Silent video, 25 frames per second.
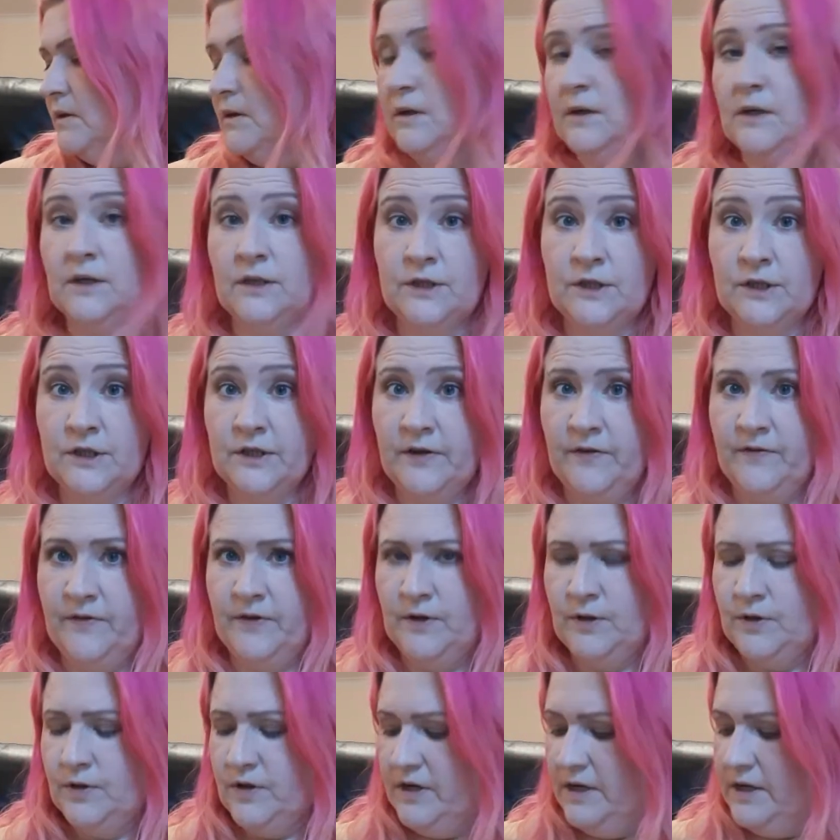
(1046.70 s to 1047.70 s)
Just out of
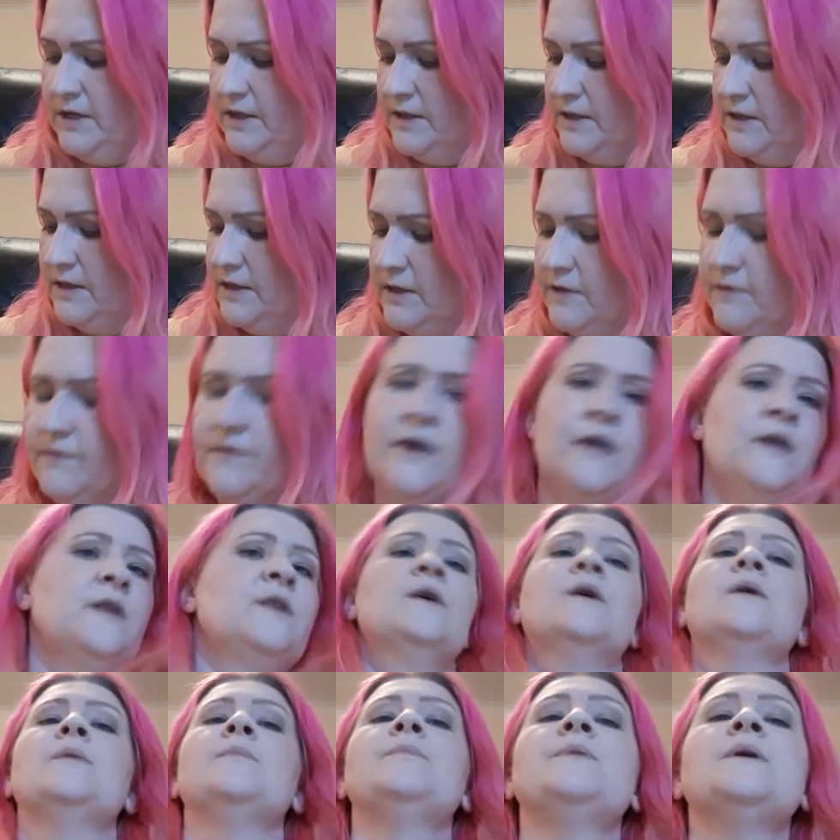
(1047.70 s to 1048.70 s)
interest, I did find
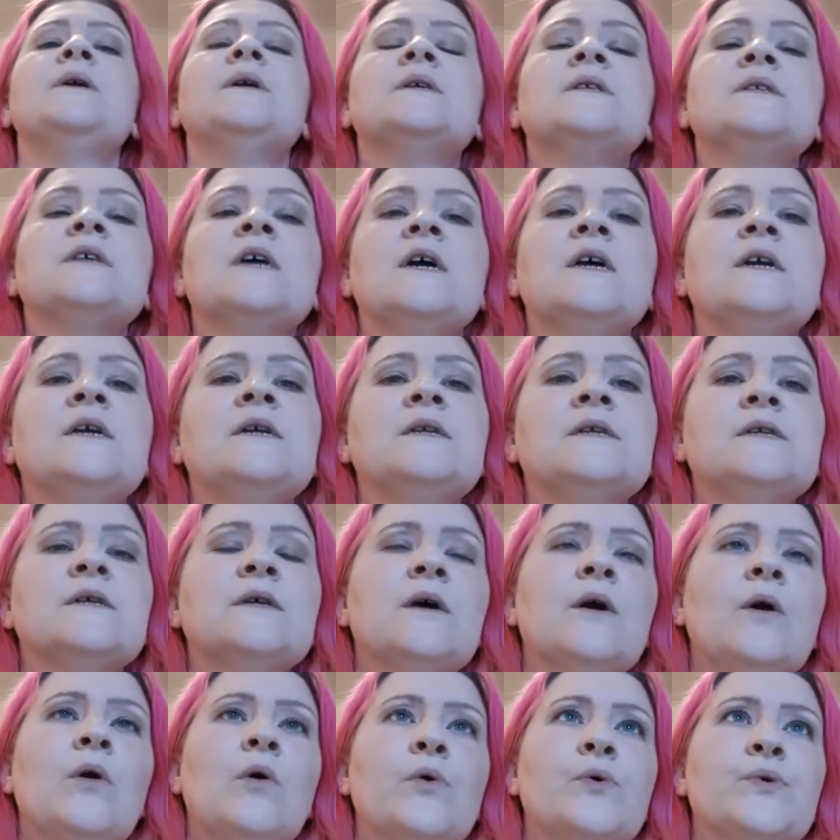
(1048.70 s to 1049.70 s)
that Peakside
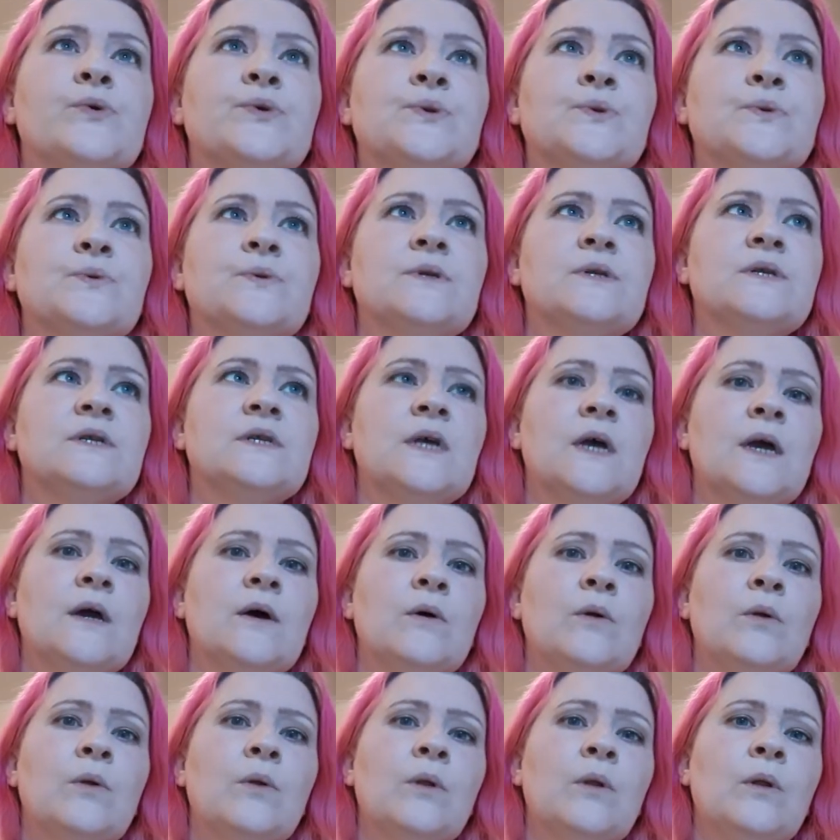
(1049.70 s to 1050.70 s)
also
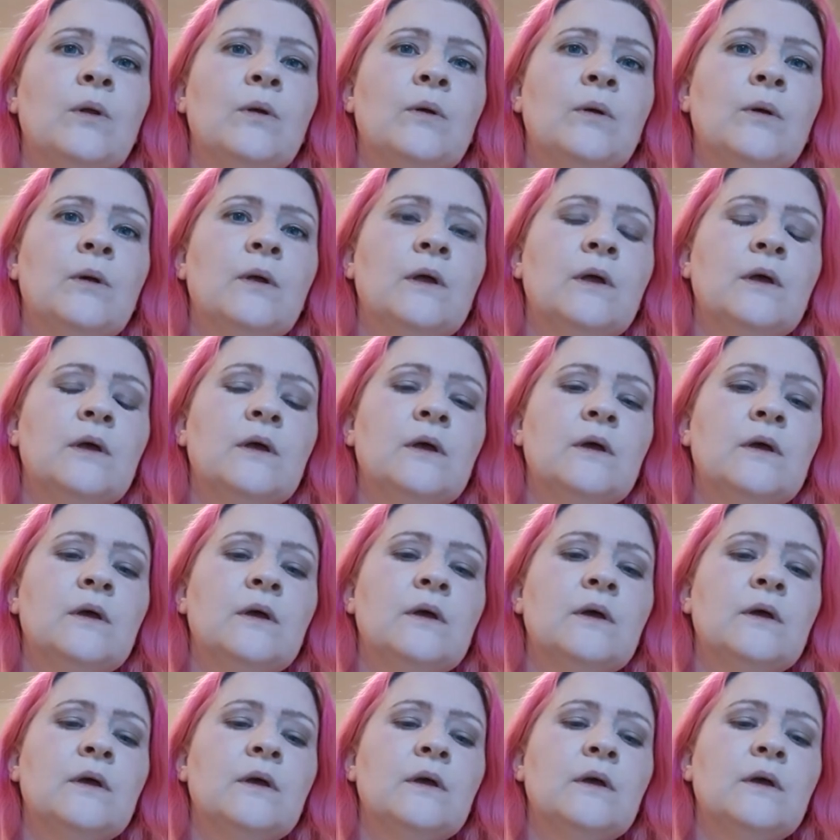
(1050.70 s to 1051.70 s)
sell
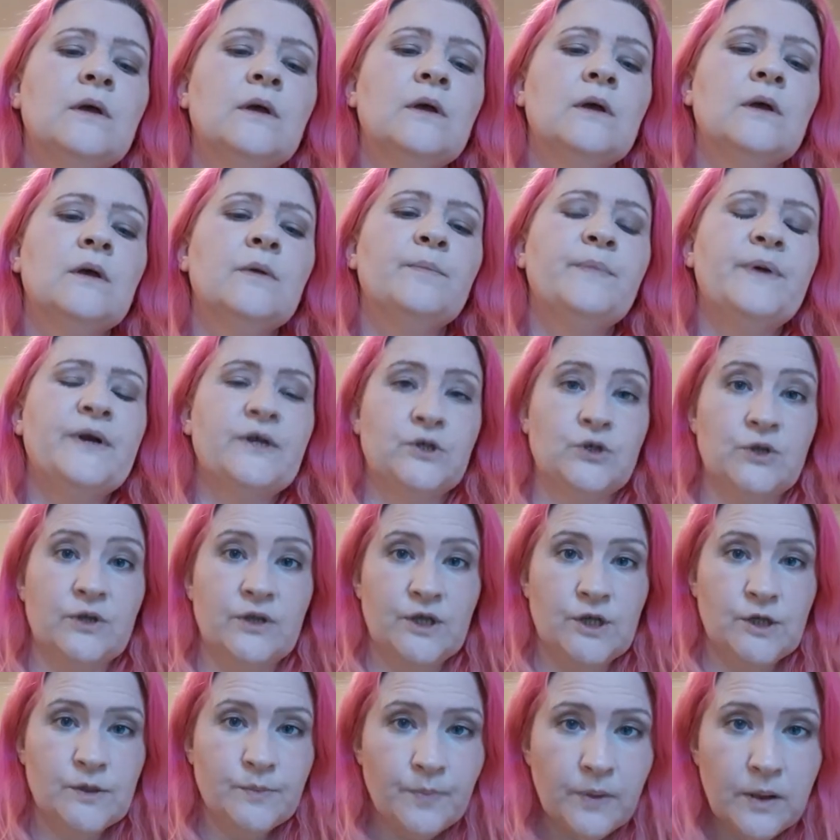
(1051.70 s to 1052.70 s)
Picture
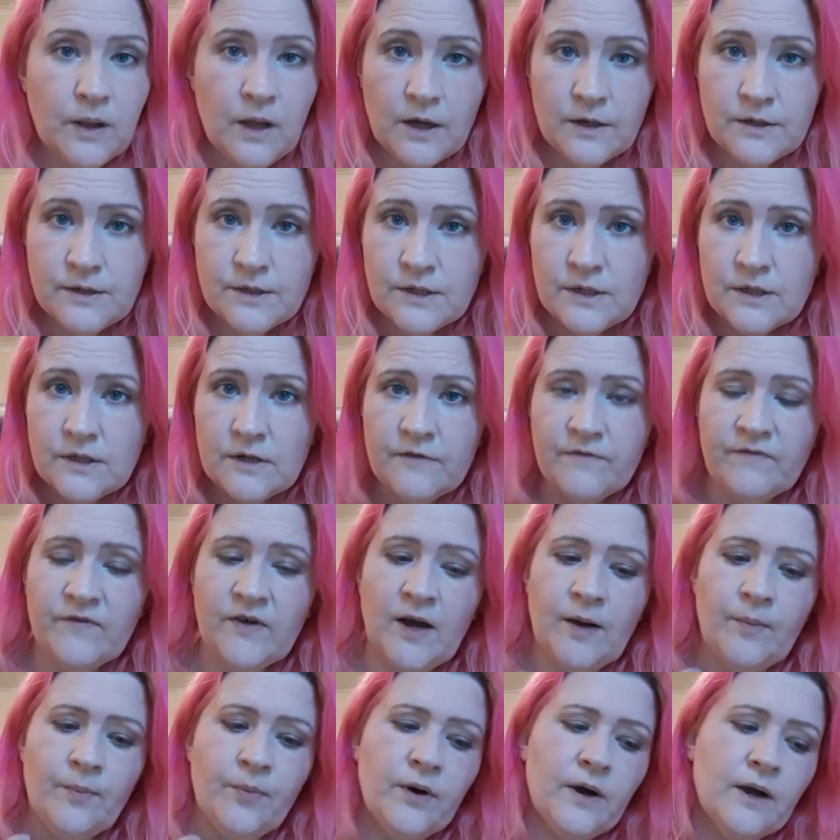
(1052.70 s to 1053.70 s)
This Plus
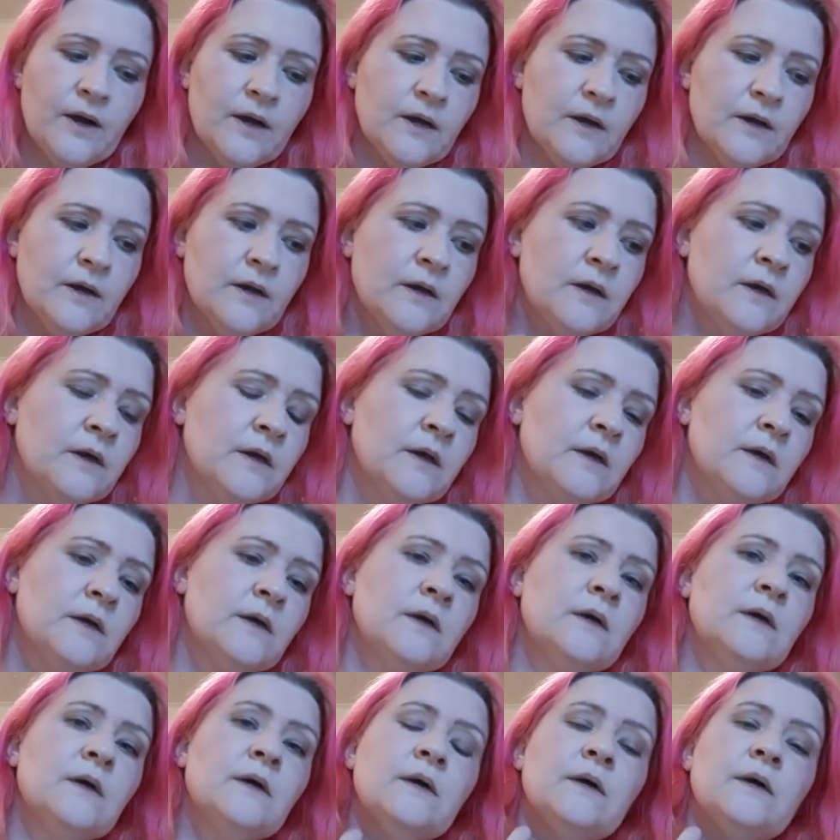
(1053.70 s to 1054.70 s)
fabric,
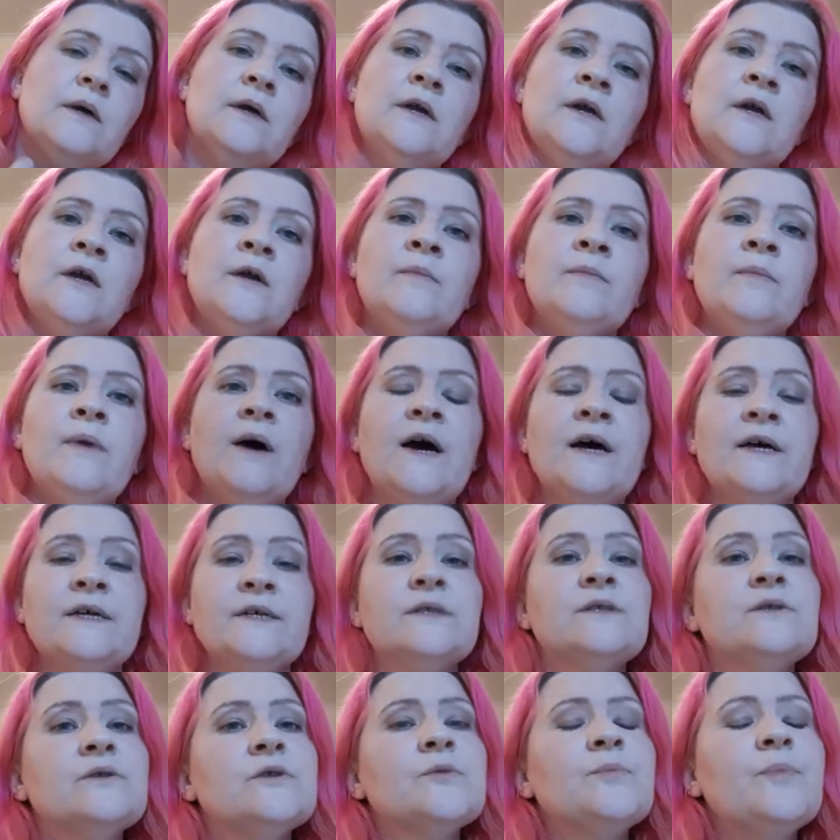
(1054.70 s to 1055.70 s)
as
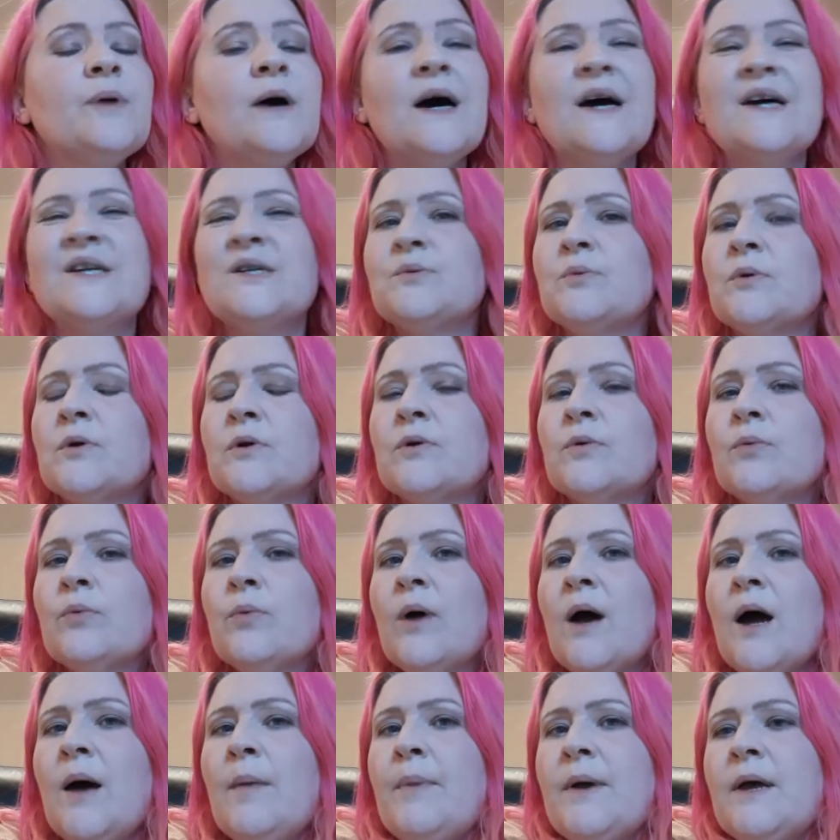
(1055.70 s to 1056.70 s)
do the Patchwork
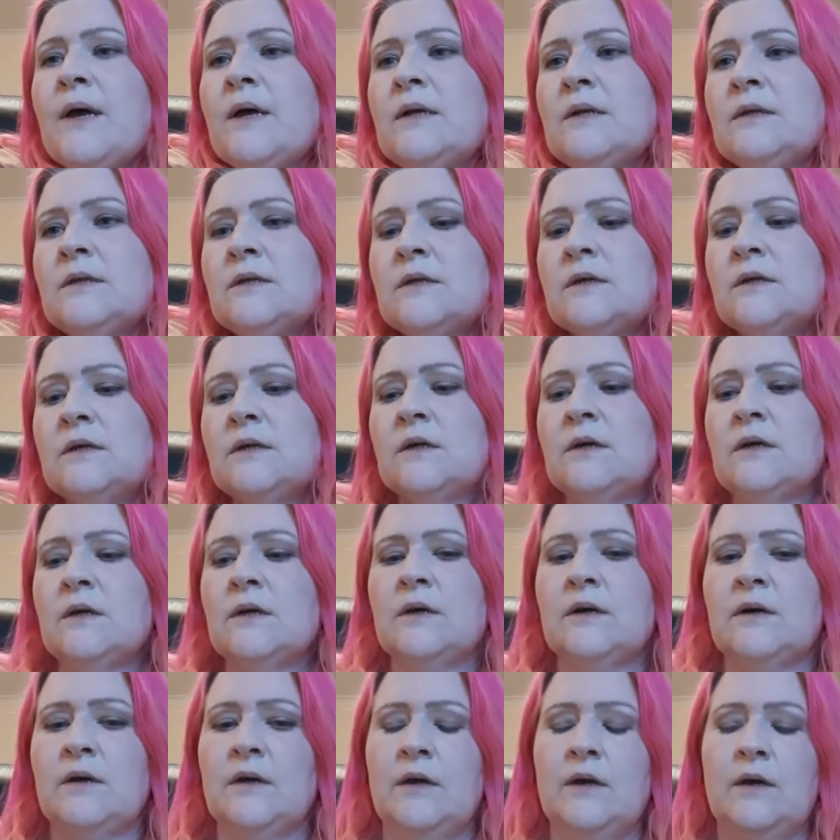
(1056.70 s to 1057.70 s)
Rabbit,
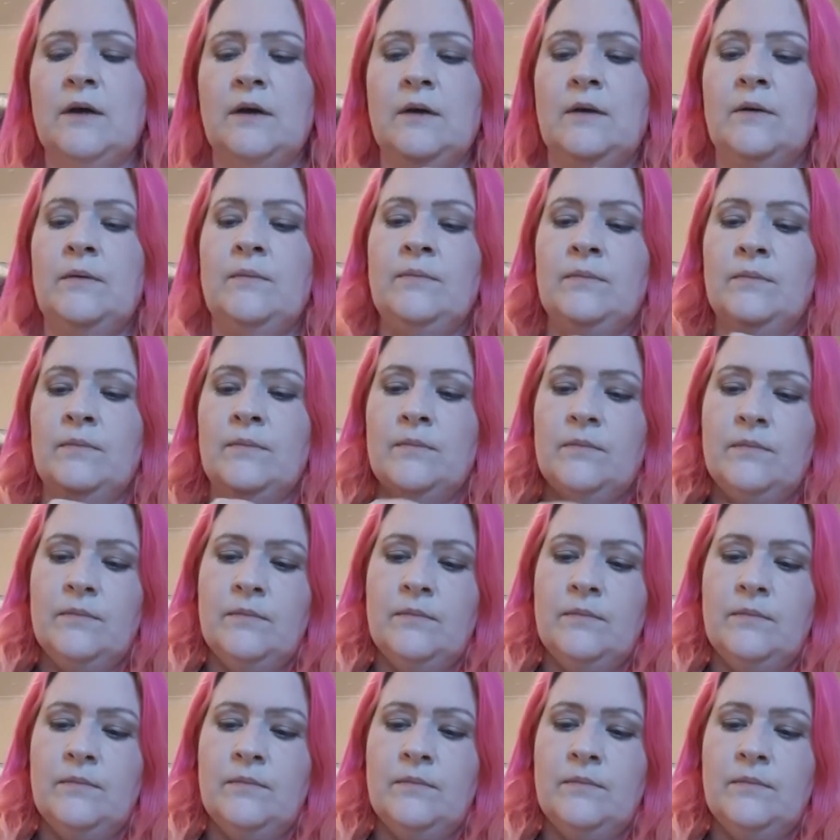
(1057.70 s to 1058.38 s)
and